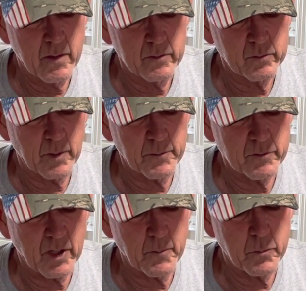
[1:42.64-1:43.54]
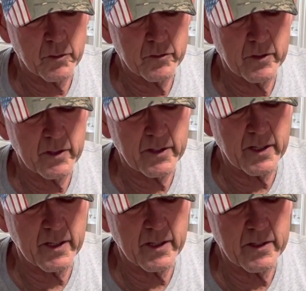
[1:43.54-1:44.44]
So I'm going to try pushing it
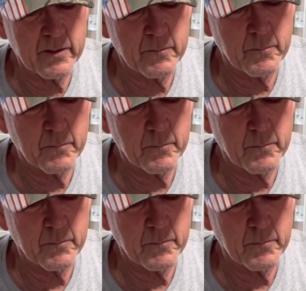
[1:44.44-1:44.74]
again.